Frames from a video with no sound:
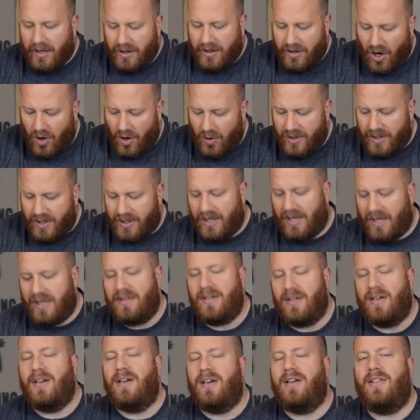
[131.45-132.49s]

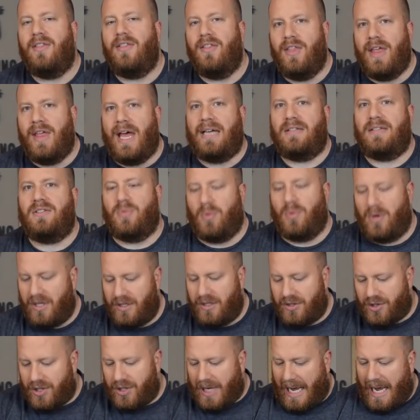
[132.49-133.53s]
Coconut, that's what
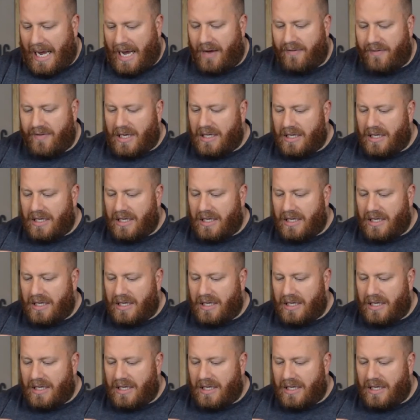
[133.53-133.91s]
it should have.